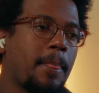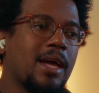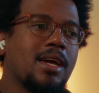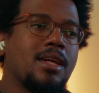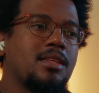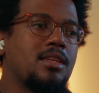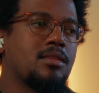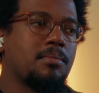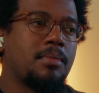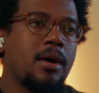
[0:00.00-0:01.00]
I got these
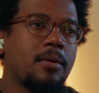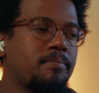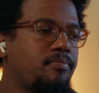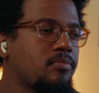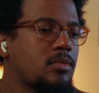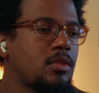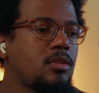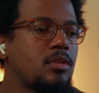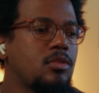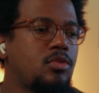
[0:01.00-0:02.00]
about
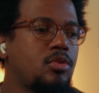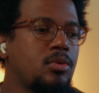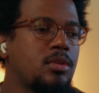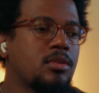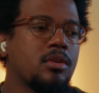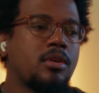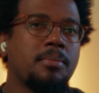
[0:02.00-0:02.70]
2 years ago.